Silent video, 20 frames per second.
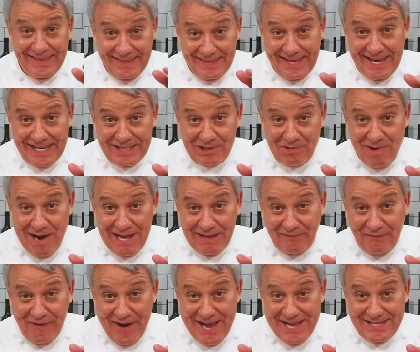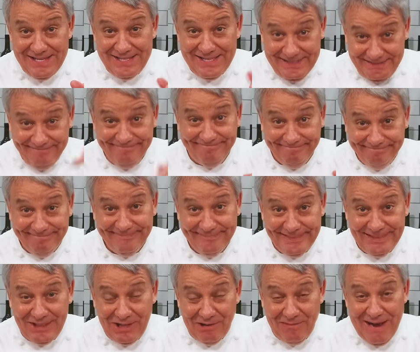Guess what, friends?
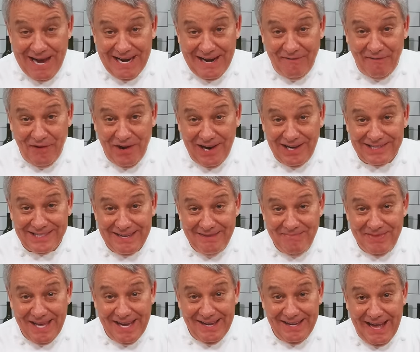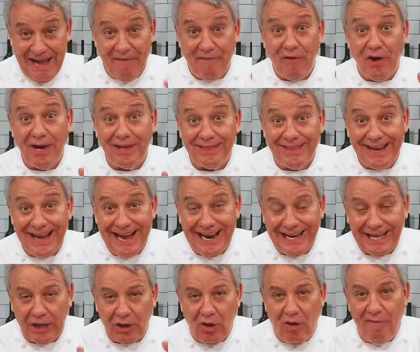You're right, I forgot something. I forgot the
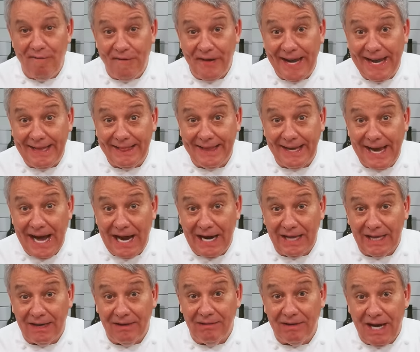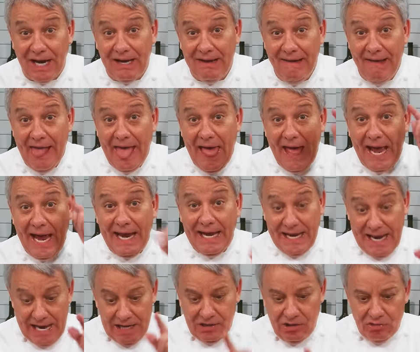garlic. Don't forget the garlic, okay?
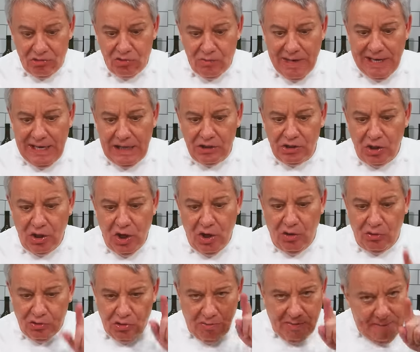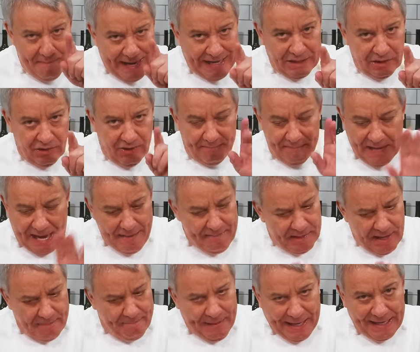Hey, I just want to let you know, to remind you, I'm
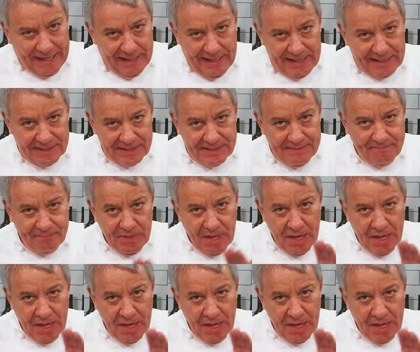not baking this.